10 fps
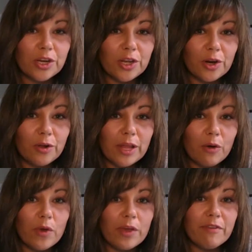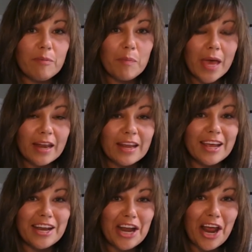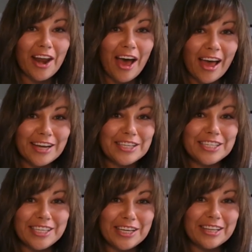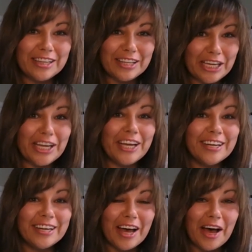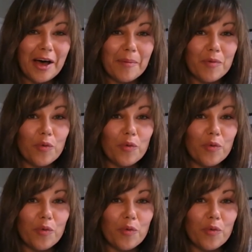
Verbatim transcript: you know, like we've embedded an I T lead um,